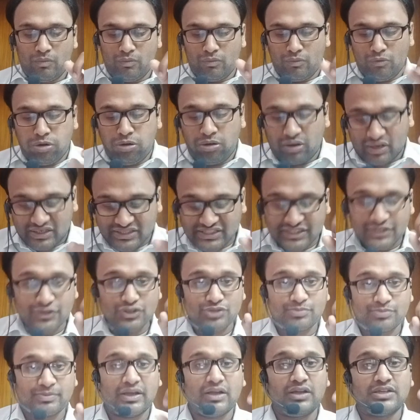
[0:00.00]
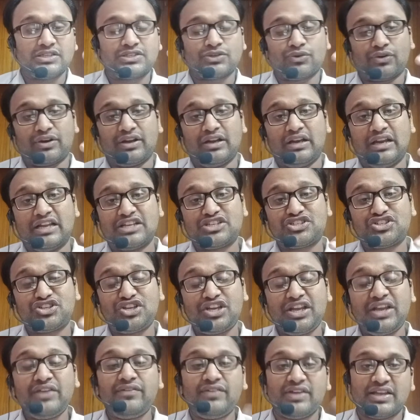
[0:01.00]
Excuse me, sorry,
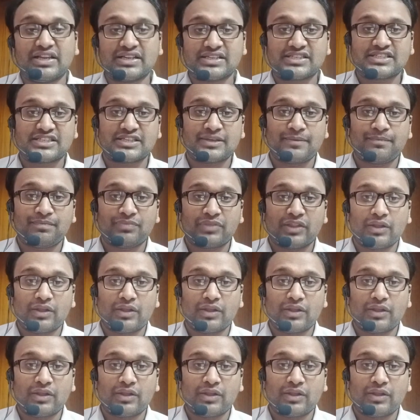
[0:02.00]
lascivious.